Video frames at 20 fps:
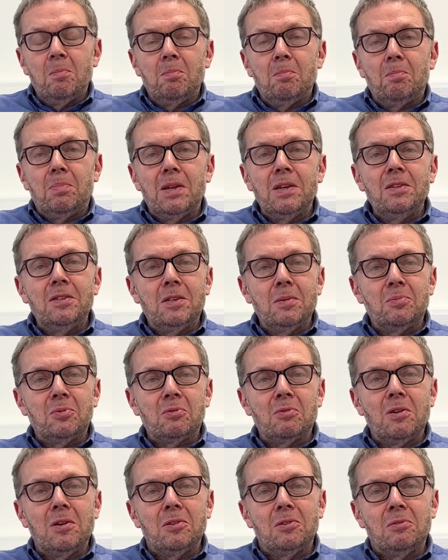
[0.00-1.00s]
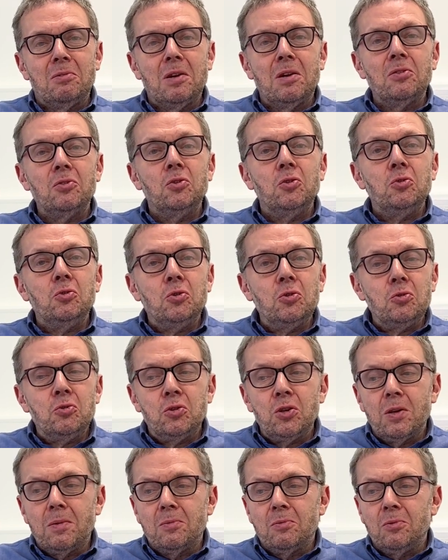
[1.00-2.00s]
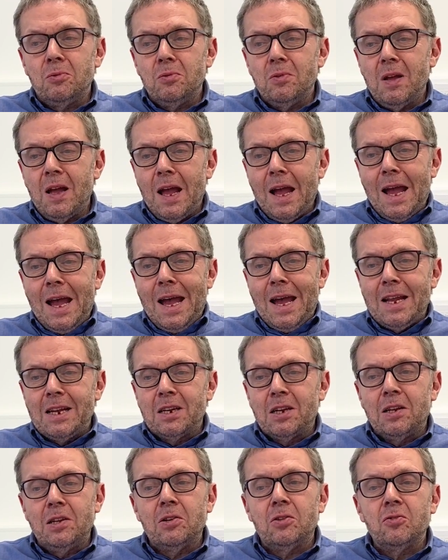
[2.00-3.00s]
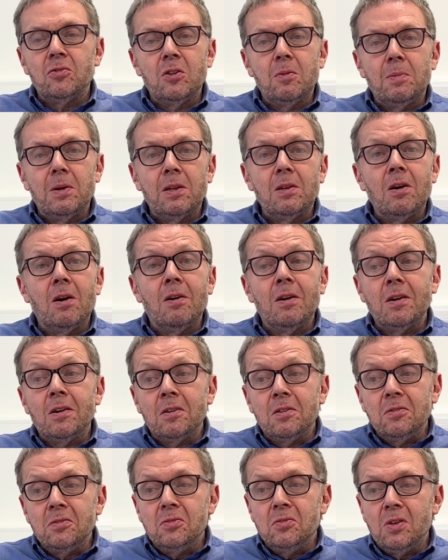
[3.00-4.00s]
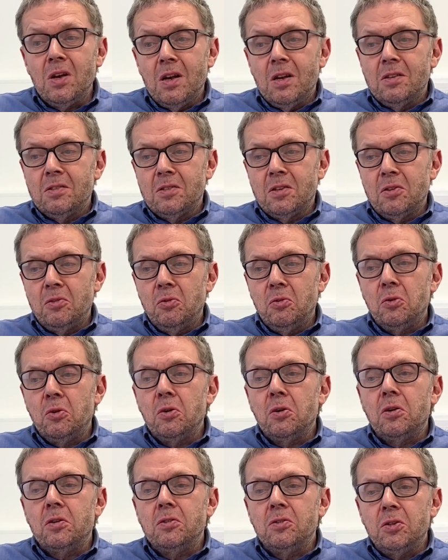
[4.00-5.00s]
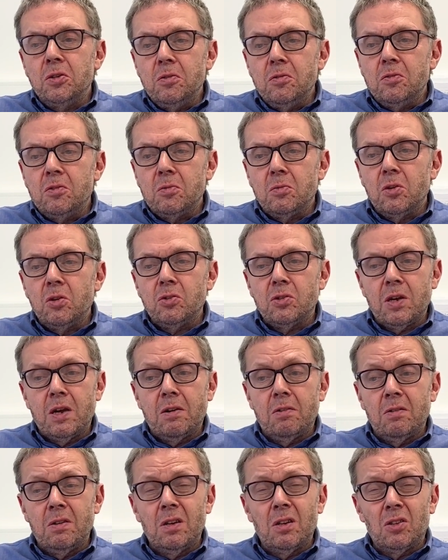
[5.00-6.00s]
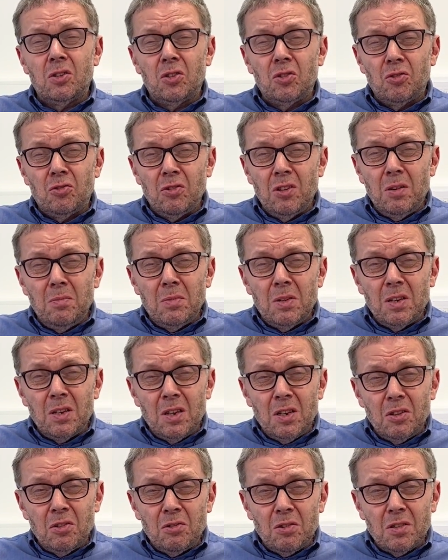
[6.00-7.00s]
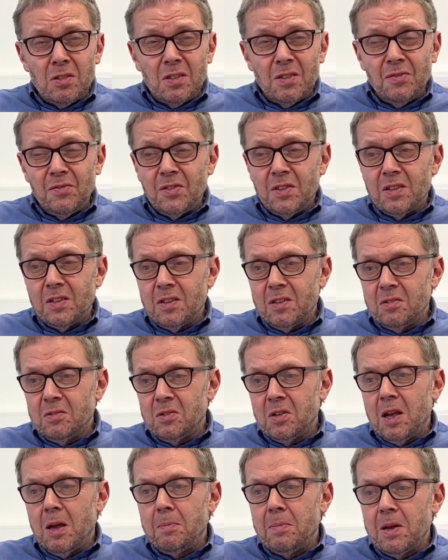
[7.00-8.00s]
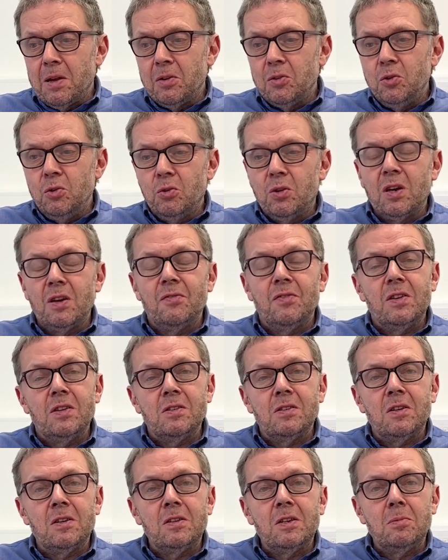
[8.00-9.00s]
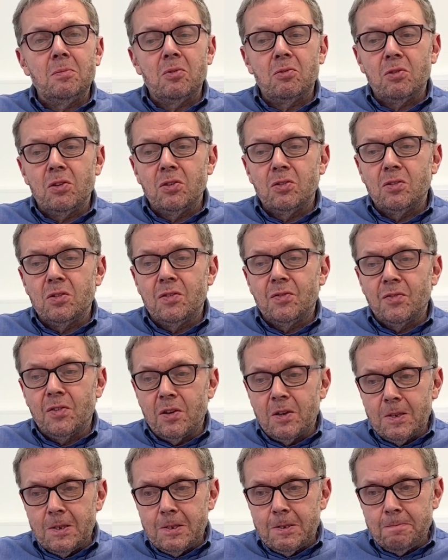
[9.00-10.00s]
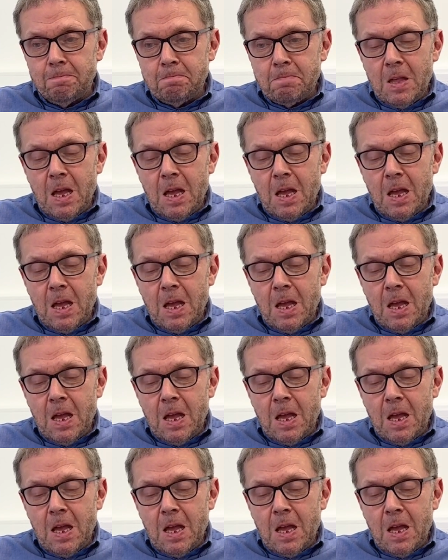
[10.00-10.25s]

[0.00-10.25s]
Please subscribe to our YouTube channel and click on the bell icon so you can continue to watch our extremely interesting videos about UK visa and immigration advice.